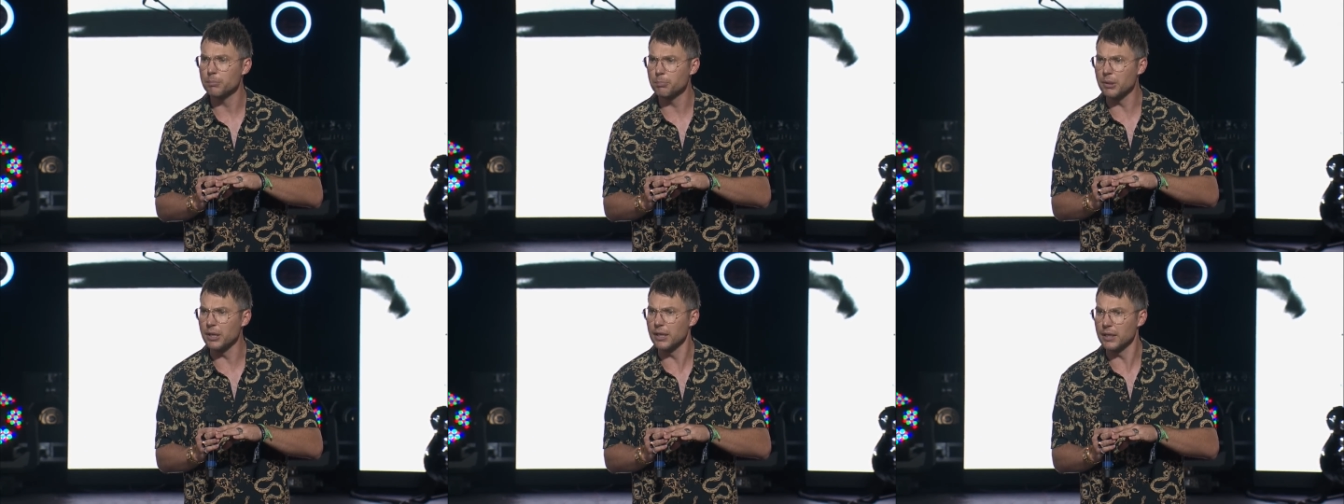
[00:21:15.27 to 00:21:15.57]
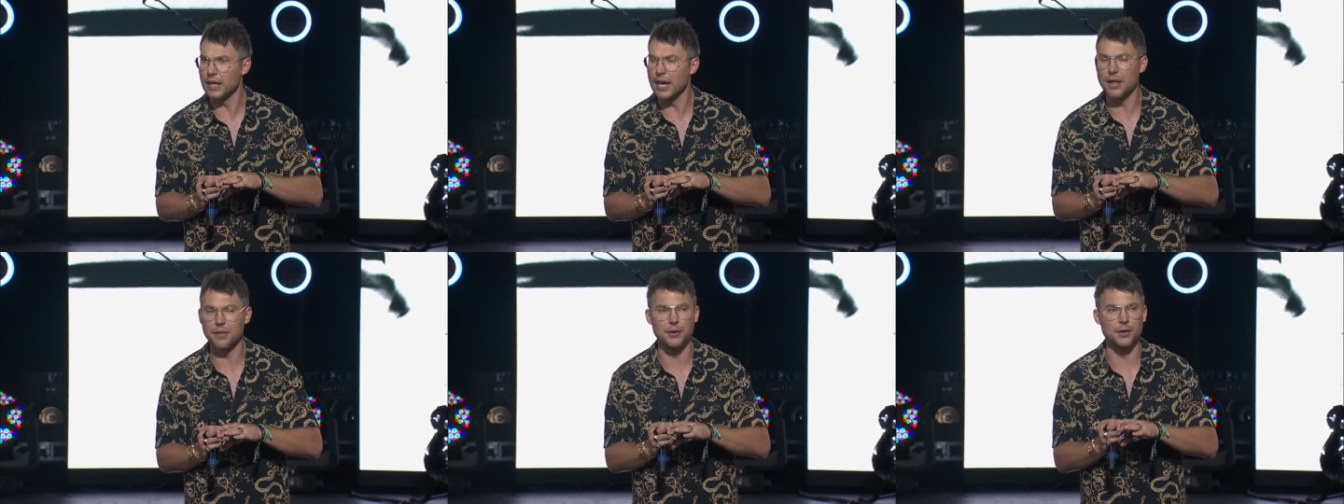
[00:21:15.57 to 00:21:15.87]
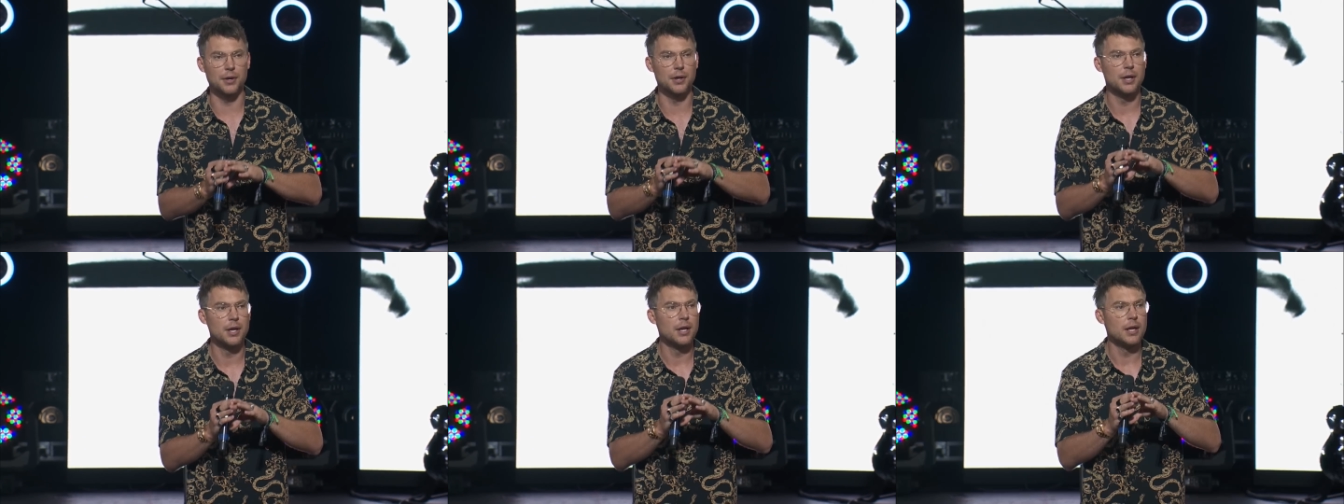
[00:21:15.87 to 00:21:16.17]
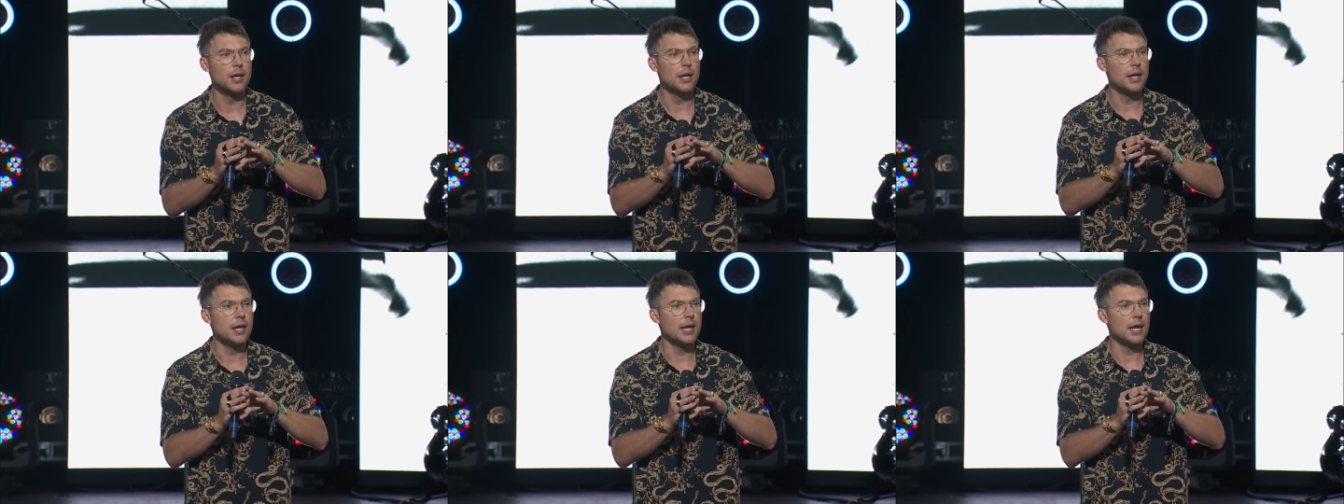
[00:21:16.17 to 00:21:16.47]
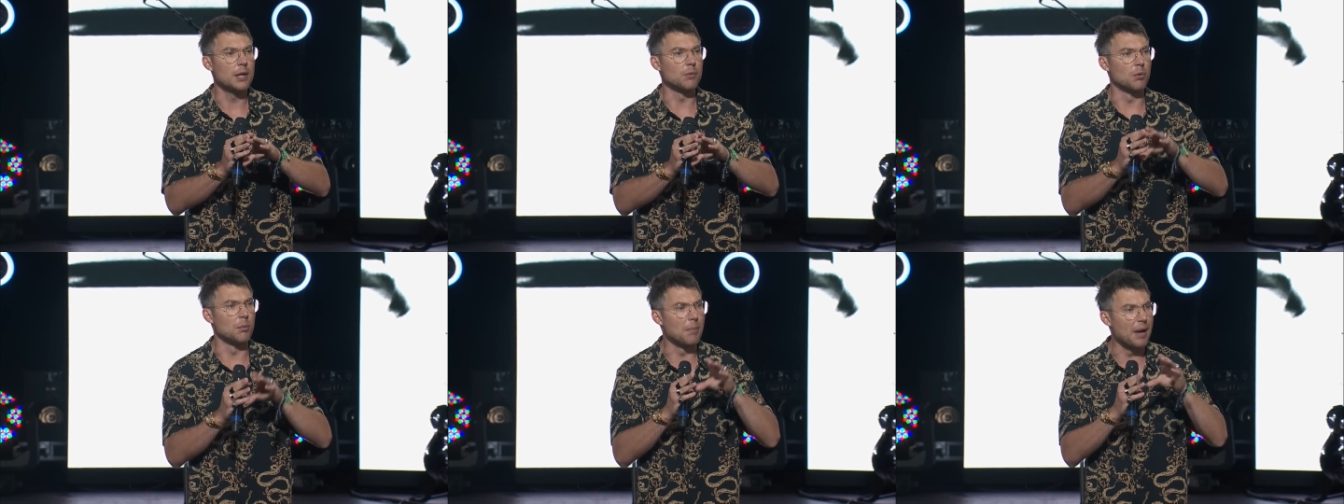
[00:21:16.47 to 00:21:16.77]
be together,
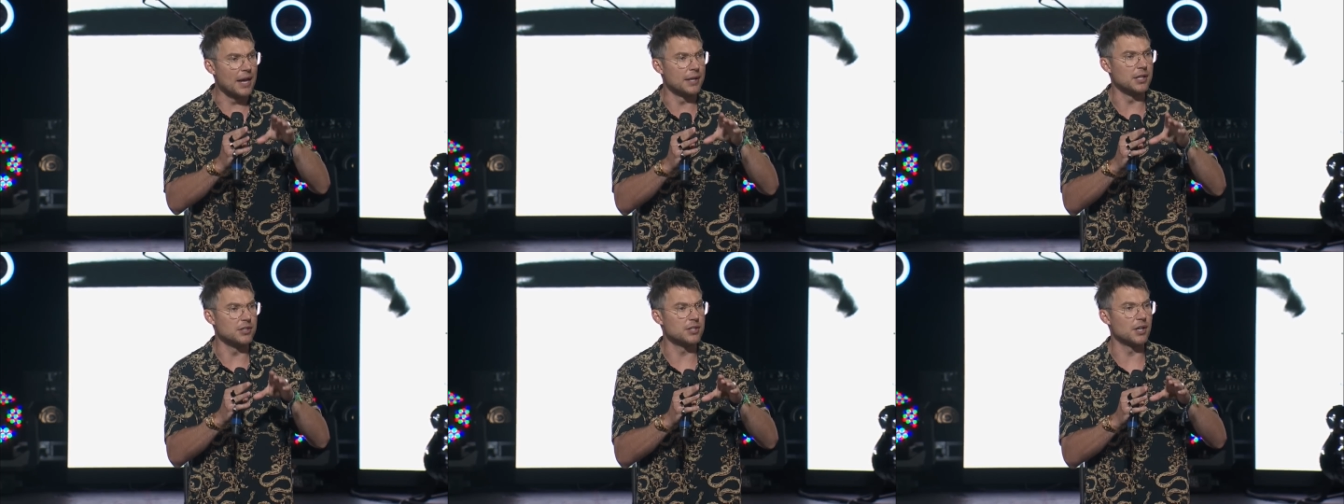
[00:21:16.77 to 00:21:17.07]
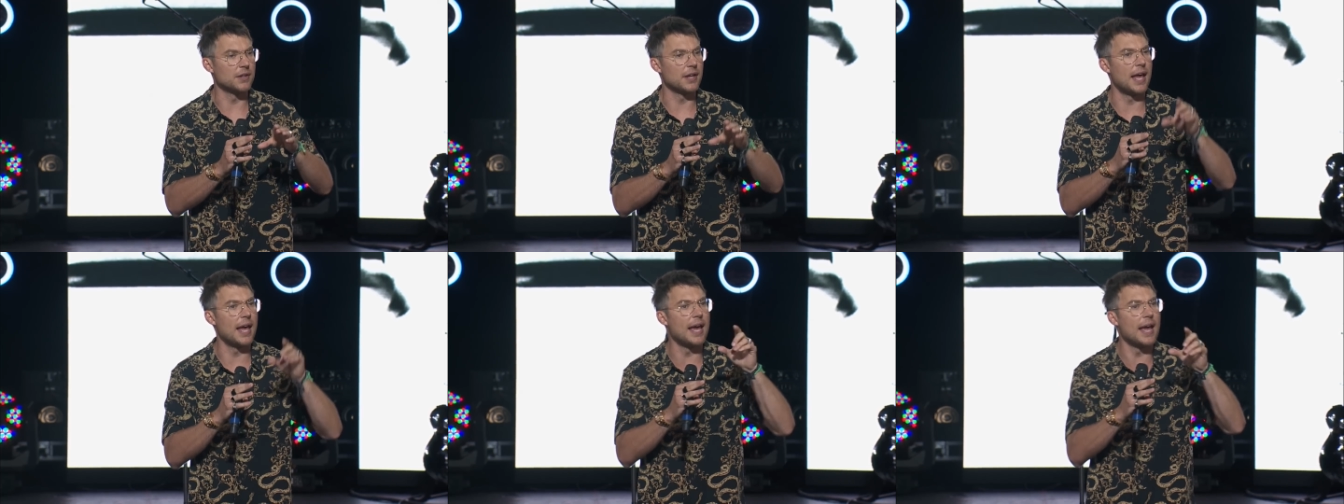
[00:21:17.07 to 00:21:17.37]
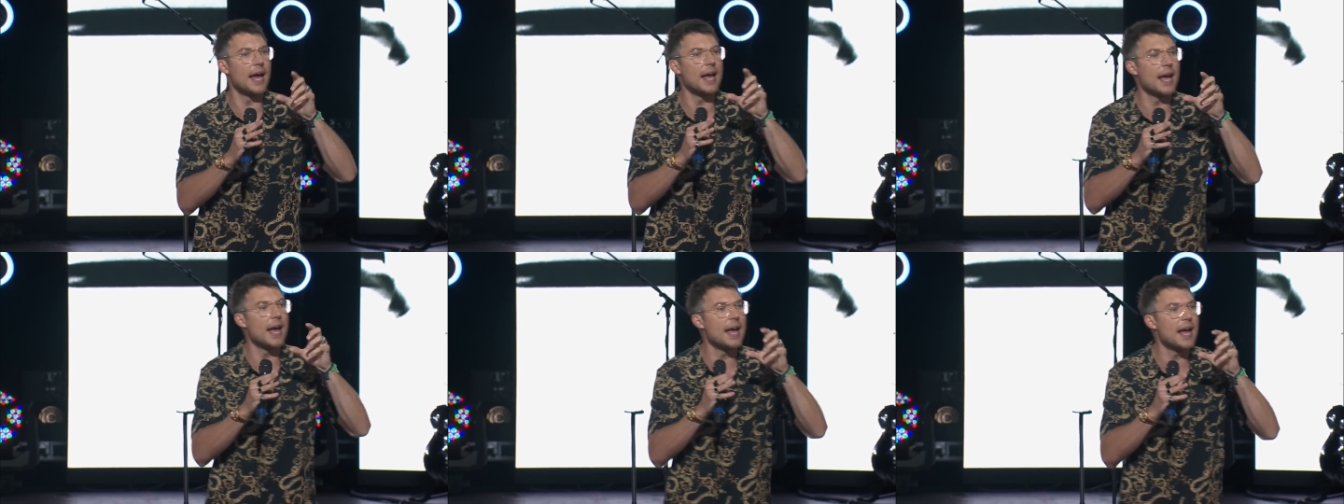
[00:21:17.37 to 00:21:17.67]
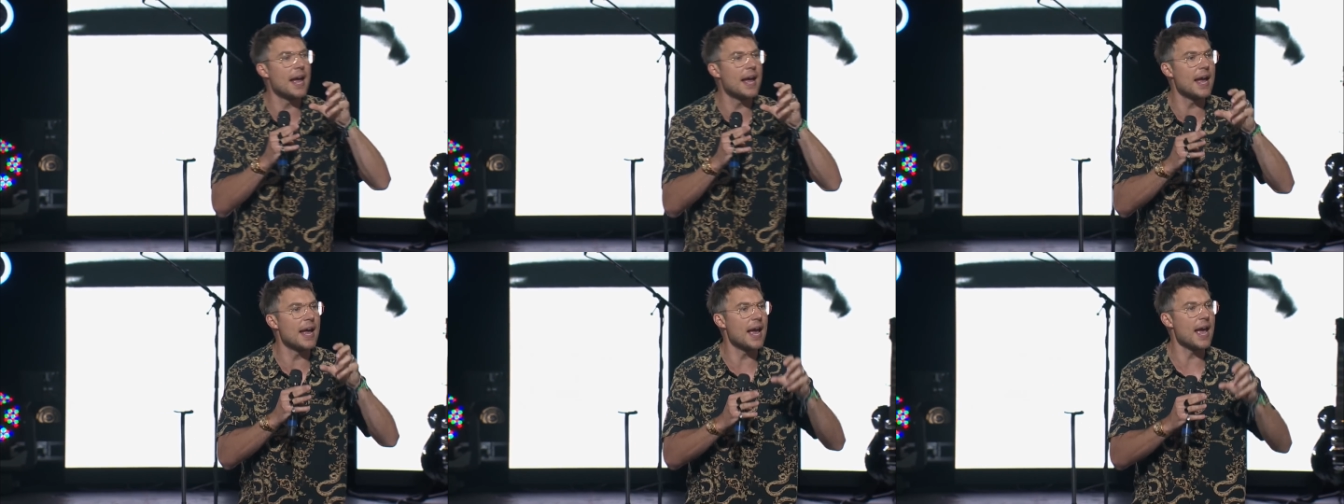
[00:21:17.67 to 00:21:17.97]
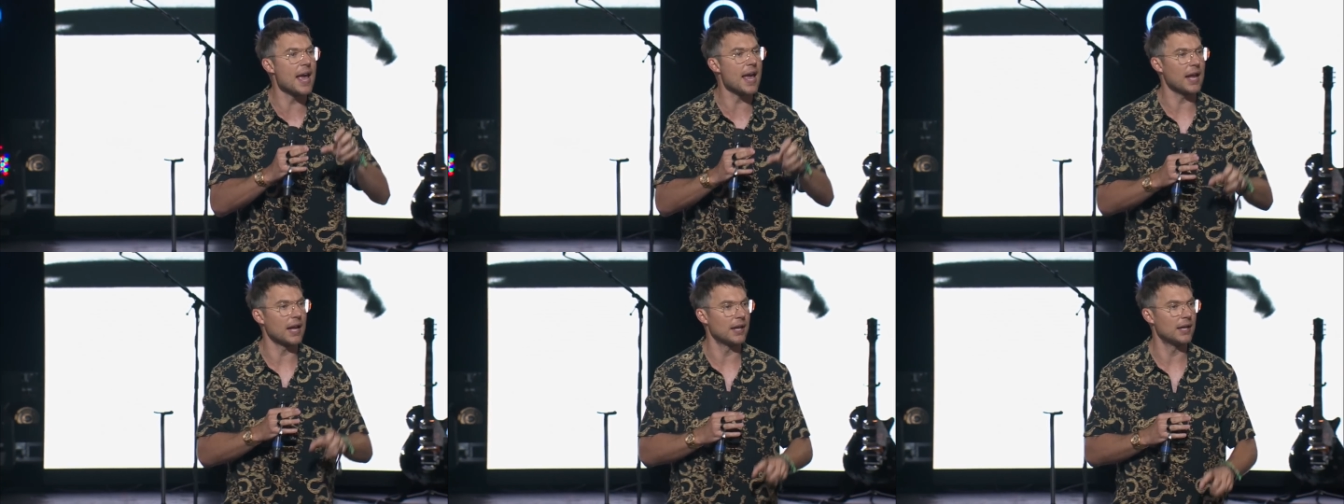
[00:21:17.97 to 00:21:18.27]
and remind each other hey, hey,
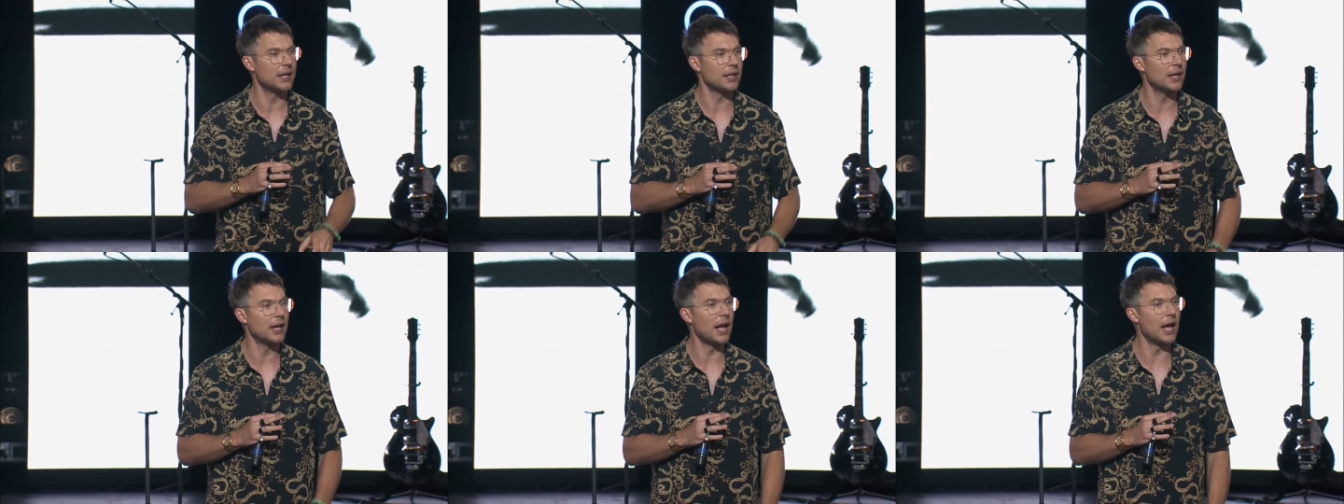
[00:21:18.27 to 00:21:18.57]
hey, hey.